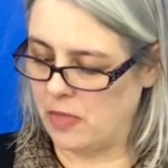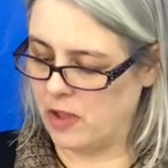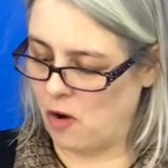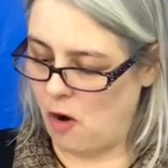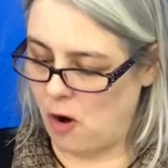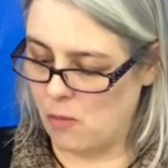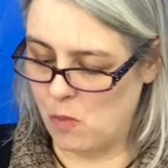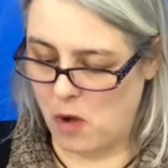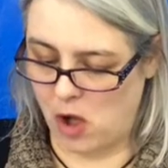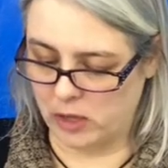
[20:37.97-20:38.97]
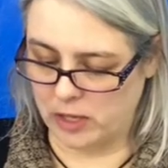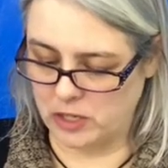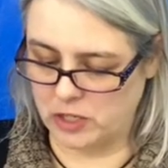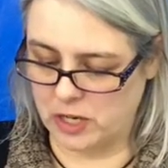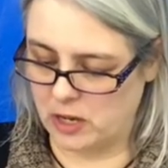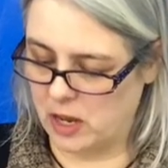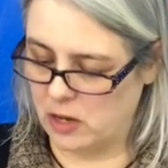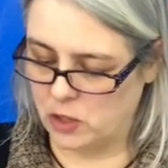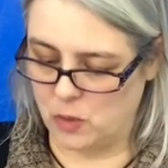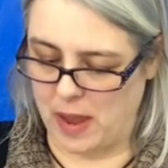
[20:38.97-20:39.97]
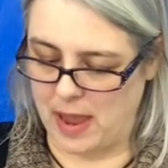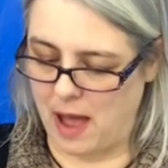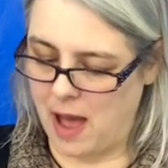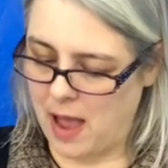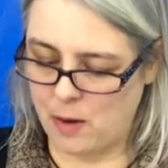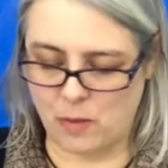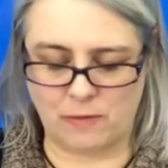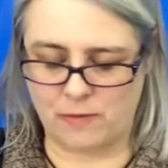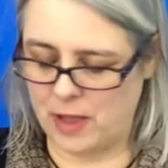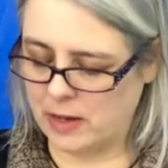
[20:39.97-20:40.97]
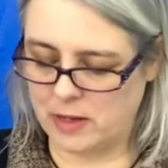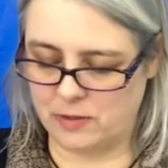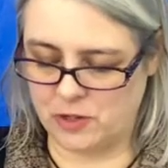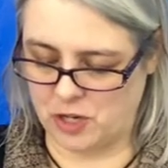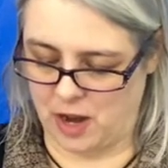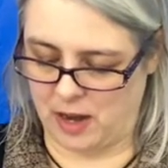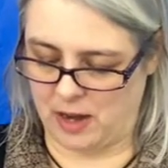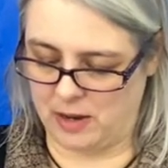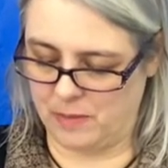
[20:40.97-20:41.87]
their armor polished to a high reflective shine.